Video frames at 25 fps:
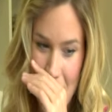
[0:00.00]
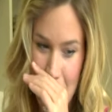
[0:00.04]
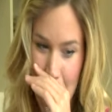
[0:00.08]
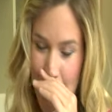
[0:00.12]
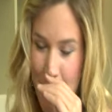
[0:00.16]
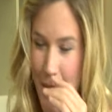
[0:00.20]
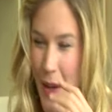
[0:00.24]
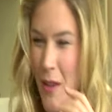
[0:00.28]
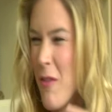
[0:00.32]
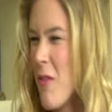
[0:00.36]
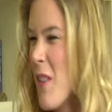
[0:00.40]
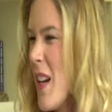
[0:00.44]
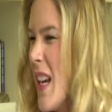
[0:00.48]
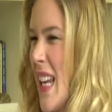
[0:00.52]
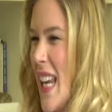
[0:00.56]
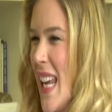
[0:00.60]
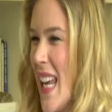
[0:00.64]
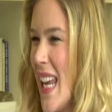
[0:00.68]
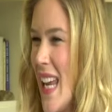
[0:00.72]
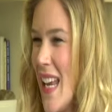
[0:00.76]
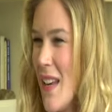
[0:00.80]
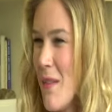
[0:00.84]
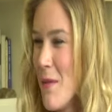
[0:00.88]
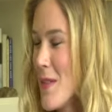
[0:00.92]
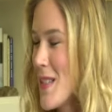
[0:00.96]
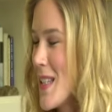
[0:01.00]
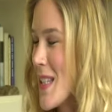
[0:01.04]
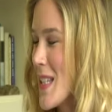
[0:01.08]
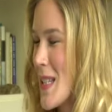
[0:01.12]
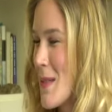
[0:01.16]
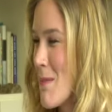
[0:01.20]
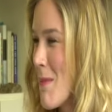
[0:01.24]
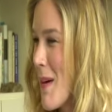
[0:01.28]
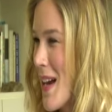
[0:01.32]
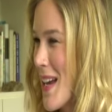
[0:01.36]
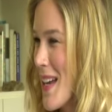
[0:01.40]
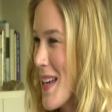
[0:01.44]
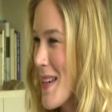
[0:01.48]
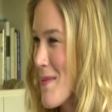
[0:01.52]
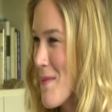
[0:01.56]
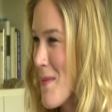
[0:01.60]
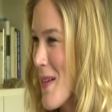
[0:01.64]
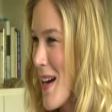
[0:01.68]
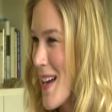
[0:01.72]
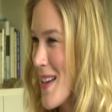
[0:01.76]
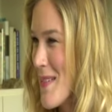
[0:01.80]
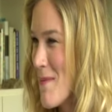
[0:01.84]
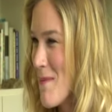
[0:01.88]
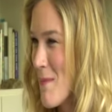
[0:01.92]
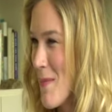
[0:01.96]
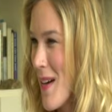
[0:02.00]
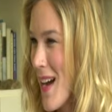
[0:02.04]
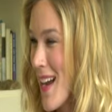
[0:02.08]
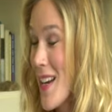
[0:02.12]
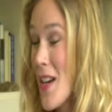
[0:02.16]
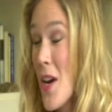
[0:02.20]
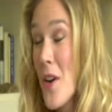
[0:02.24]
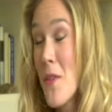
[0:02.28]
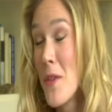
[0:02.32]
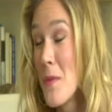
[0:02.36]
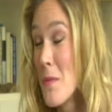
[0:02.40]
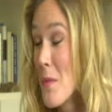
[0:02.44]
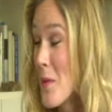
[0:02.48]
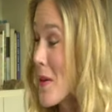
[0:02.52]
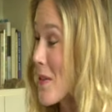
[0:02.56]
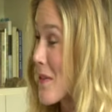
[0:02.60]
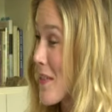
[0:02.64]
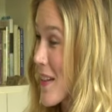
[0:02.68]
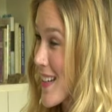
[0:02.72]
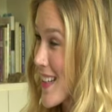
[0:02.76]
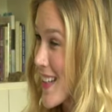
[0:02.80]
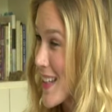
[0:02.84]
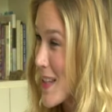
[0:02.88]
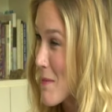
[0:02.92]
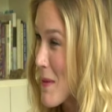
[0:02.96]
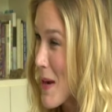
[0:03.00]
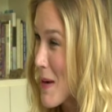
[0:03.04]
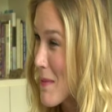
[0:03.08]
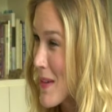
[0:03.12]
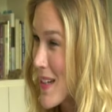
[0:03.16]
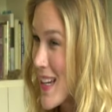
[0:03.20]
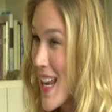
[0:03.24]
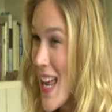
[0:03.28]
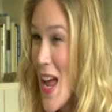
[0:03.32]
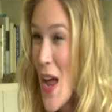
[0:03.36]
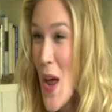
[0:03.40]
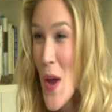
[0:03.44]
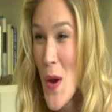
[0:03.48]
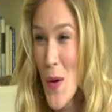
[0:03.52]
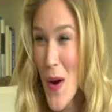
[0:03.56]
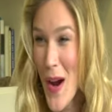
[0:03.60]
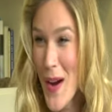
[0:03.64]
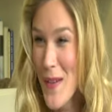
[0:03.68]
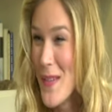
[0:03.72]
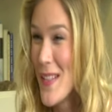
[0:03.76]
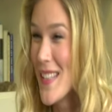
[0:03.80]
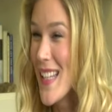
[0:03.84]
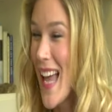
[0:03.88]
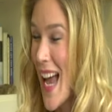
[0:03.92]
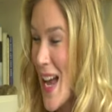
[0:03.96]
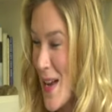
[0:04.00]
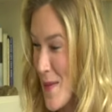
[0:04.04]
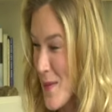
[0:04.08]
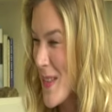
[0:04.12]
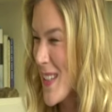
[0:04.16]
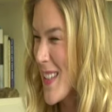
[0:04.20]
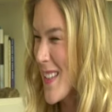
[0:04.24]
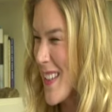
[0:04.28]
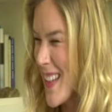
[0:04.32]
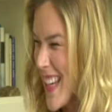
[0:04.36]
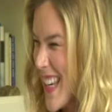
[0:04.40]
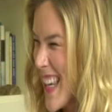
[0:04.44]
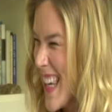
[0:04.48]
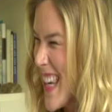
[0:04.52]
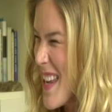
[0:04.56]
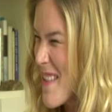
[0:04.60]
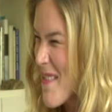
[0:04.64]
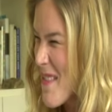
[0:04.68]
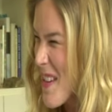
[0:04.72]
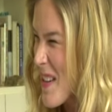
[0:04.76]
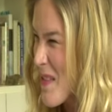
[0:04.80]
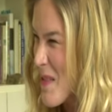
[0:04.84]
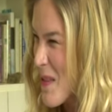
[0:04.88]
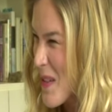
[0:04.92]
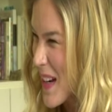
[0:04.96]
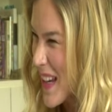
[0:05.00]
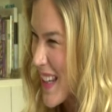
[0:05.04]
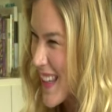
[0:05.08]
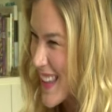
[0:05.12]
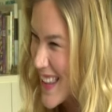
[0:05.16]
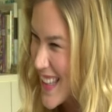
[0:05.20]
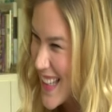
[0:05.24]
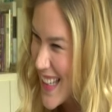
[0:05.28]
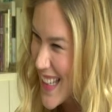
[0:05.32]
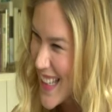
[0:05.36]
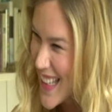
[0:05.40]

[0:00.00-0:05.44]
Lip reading: But really, it was inspired by my current boyfriend at the moment, who I was absolutely livid with.